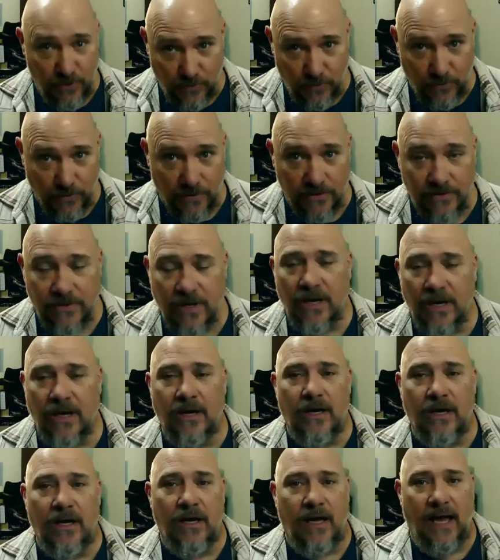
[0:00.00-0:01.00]
tools.
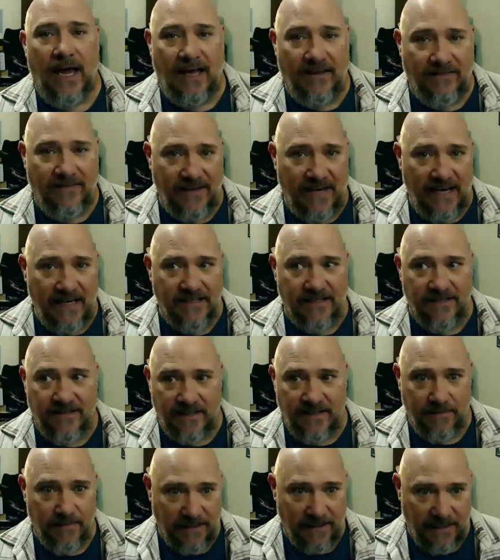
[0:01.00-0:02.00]
As an
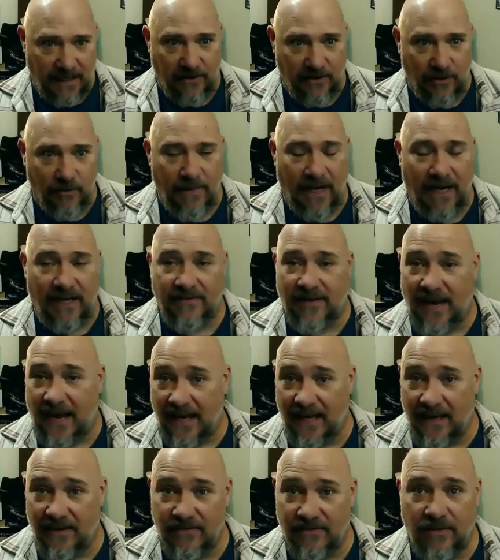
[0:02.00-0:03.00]
agency, Mañana No Mas
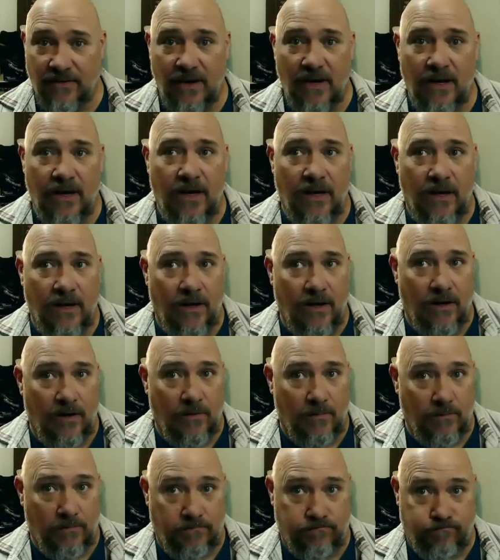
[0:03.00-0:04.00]
has
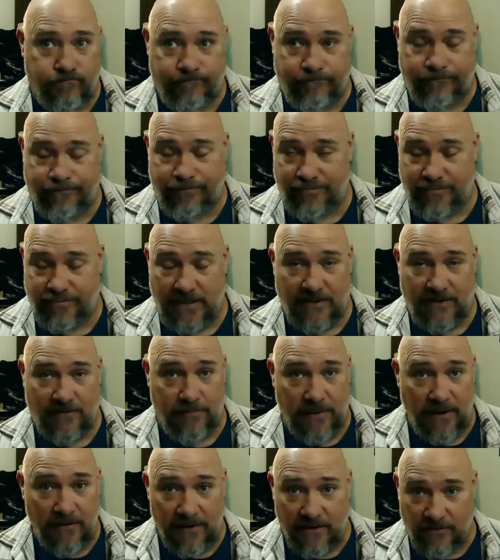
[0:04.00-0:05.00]

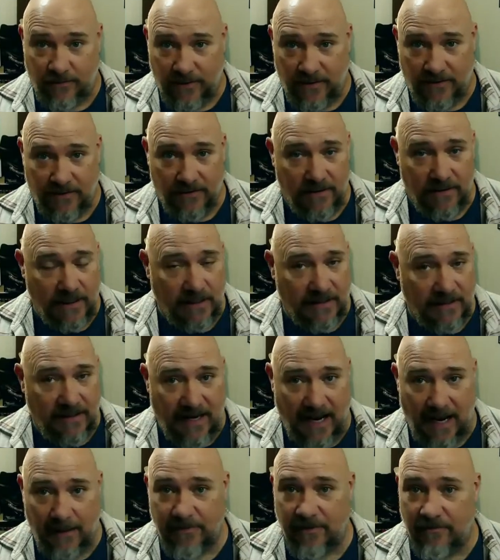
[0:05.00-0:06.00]
experience with
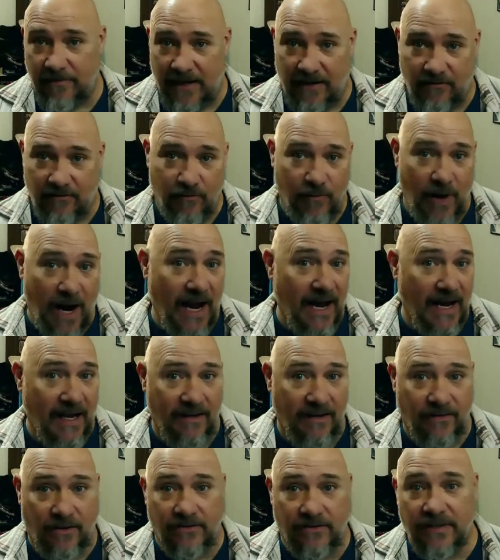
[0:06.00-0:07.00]
Captivate,
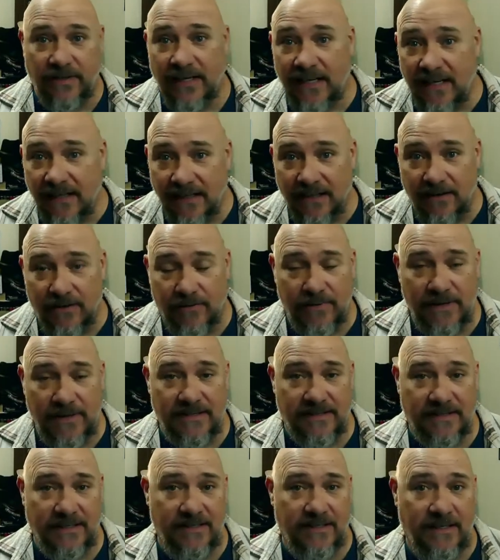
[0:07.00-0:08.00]
Rise, Articulate
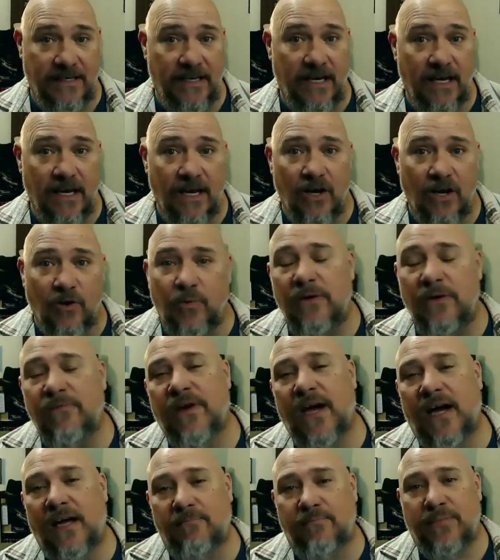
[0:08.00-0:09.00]
360. We've
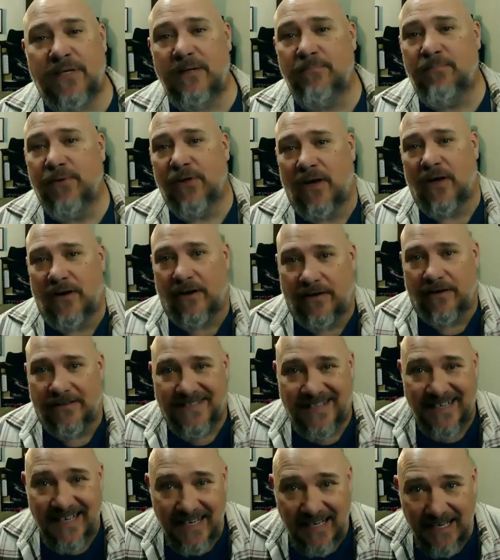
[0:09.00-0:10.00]
got people on our
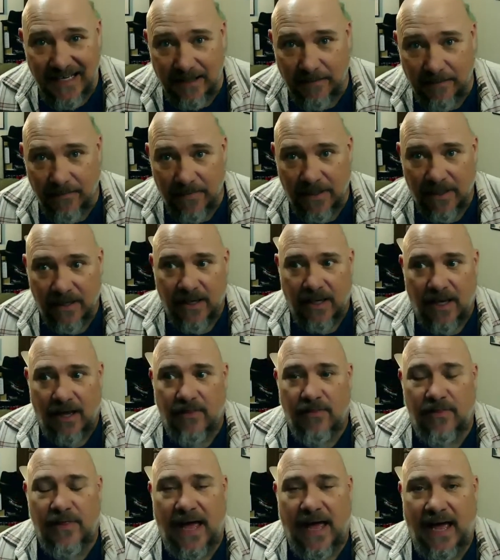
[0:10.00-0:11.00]
team
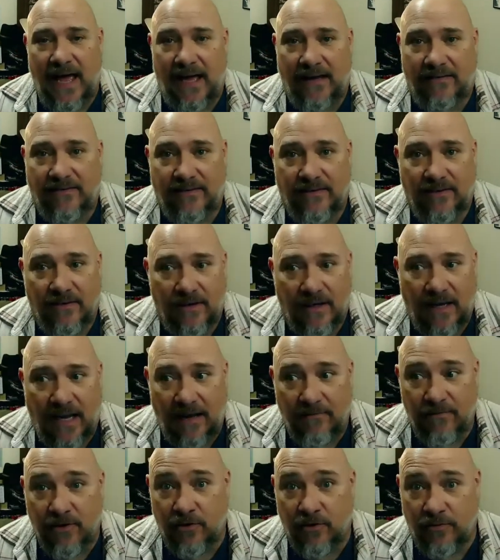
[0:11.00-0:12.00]
that
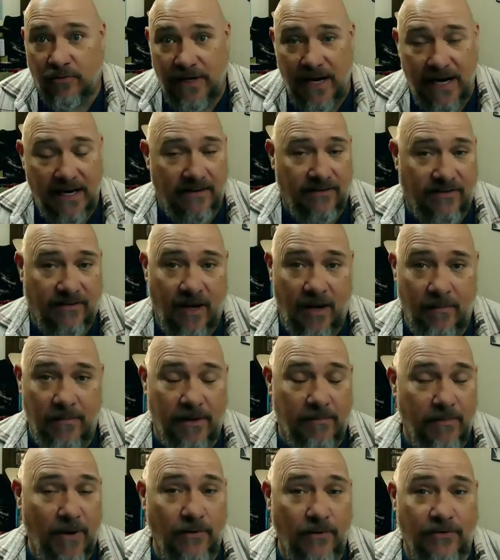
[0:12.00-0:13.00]
have created some of
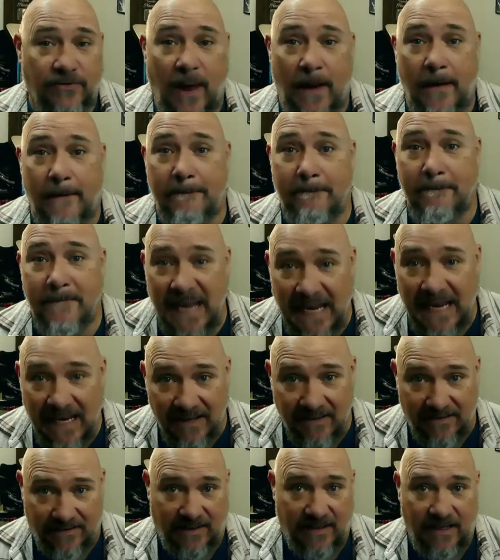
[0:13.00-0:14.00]
the most
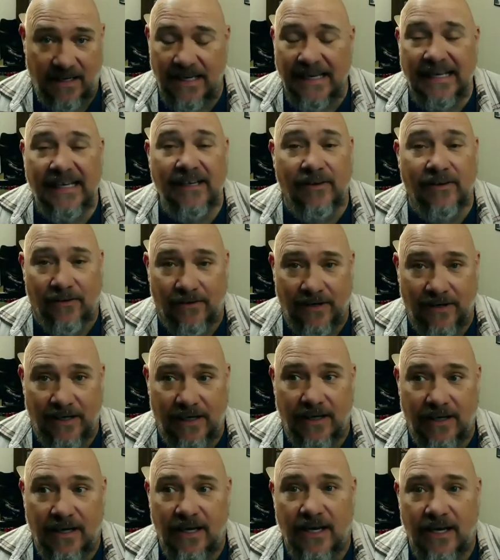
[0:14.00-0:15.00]
amazing e-learning